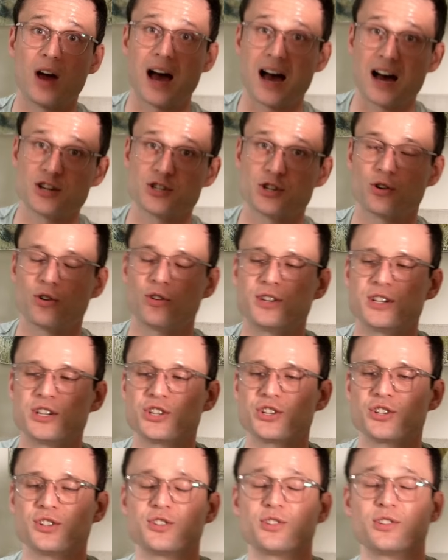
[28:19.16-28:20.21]
harsher
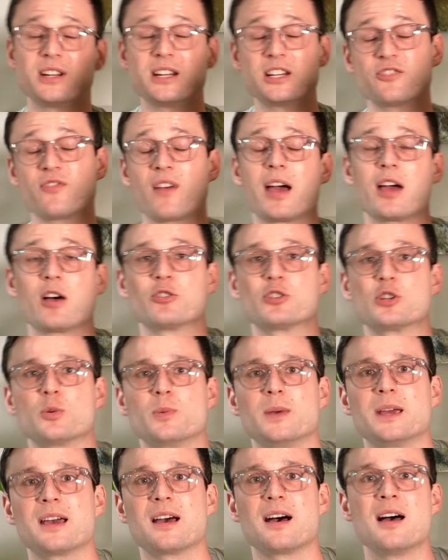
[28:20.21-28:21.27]
conditions, so they dry out
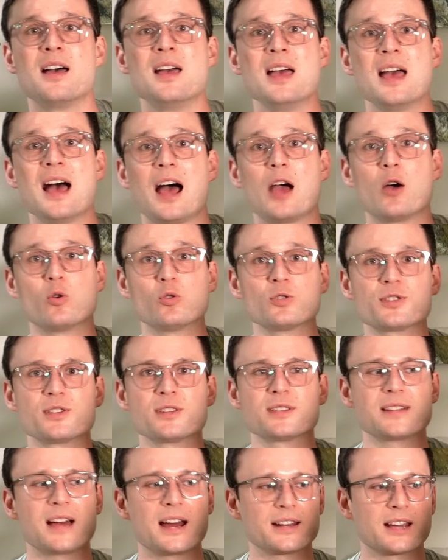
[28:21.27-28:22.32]
quicker. I also
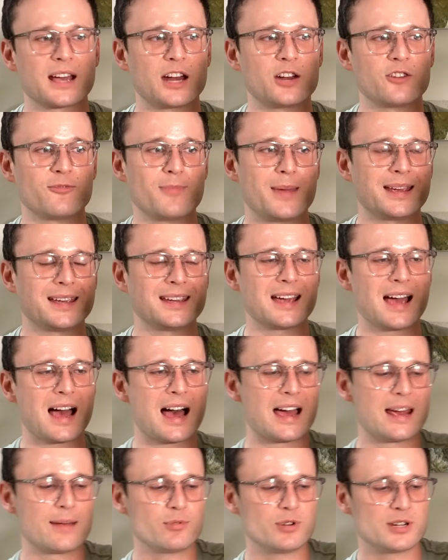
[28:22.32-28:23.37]
started kind of making a
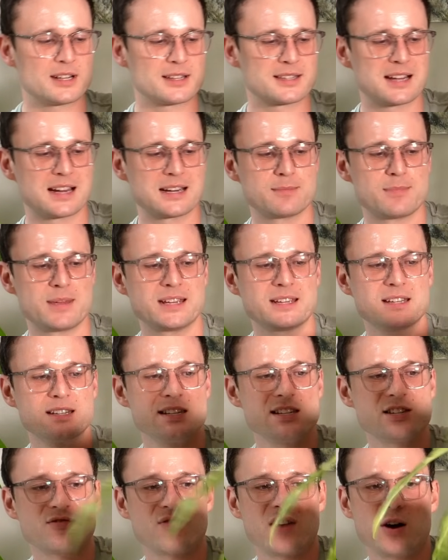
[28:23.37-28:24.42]
hybrid. I started making
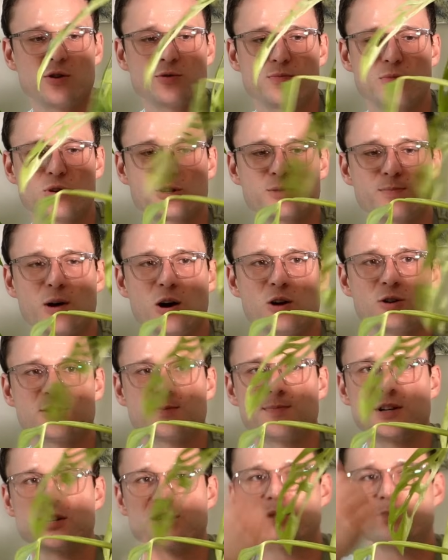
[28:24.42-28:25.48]
these round moss poles,
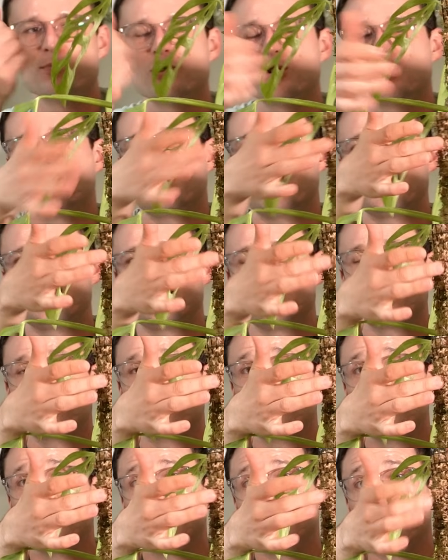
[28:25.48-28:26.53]
but just put a plastic
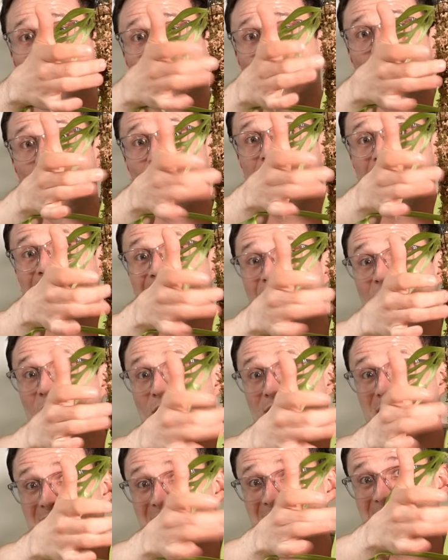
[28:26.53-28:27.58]
sheet on in,
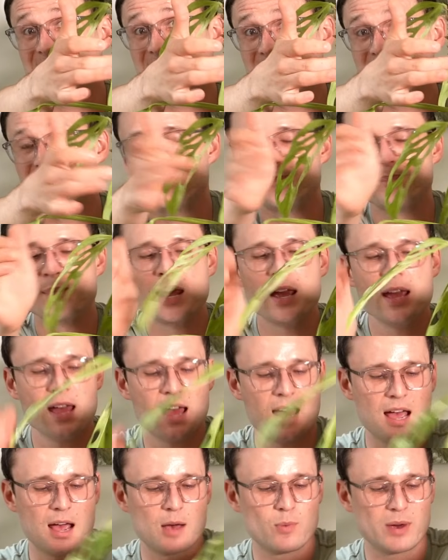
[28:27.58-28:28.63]
on the inside
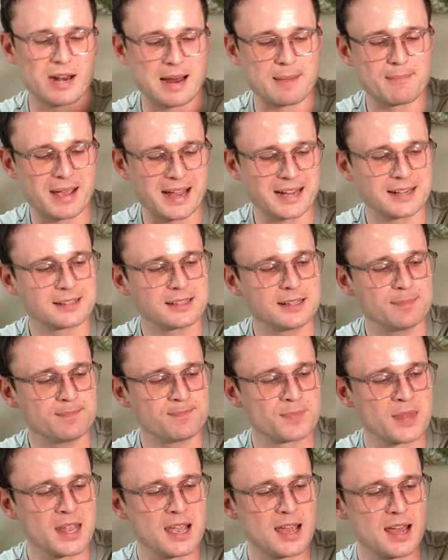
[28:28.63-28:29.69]
uh, when I make
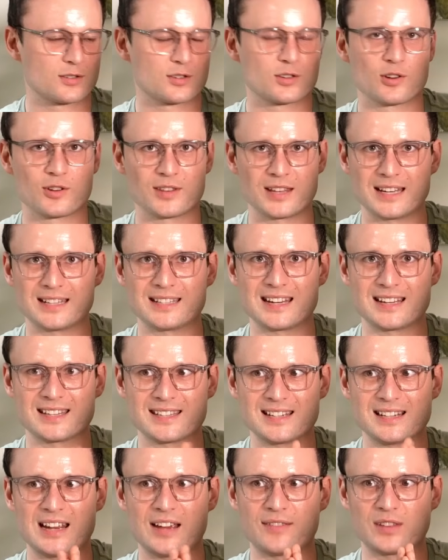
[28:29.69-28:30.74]
them, so that they
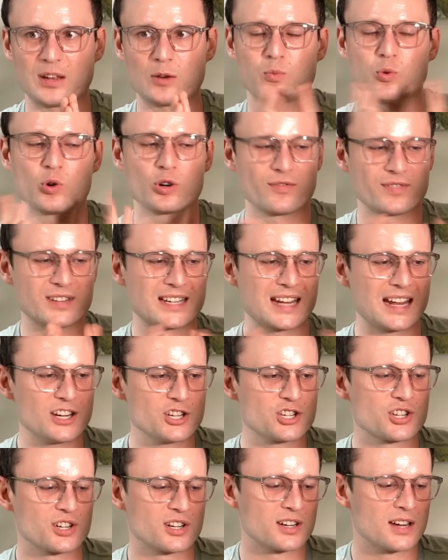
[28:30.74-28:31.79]
still have that water
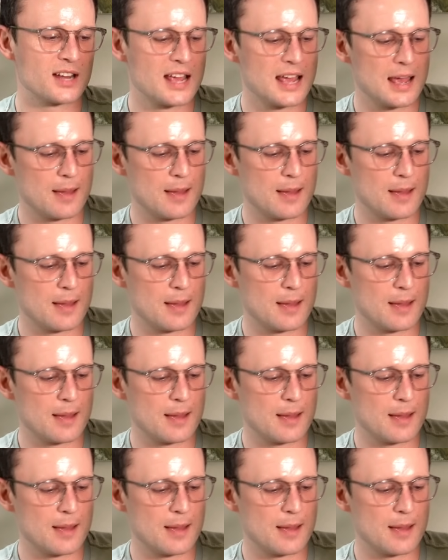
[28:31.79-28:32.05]
retention,